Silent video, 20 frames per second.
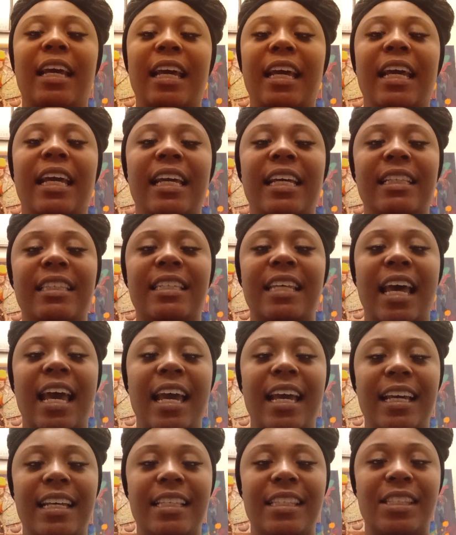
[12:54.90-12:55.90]
it
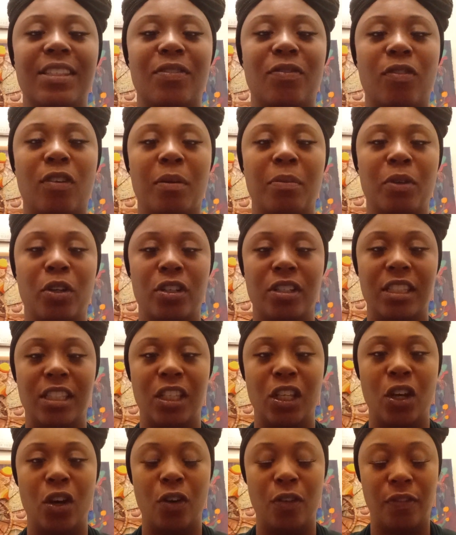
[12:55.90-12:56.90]
takes from
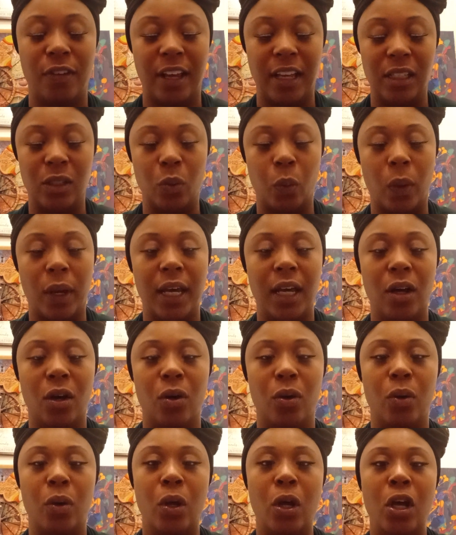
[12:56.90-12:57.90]
yourself as
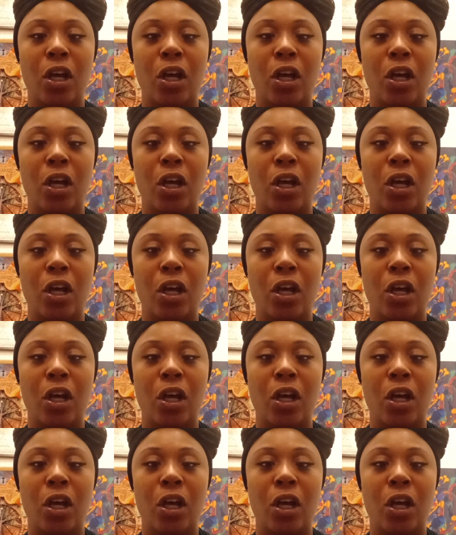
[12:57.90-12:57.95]
well.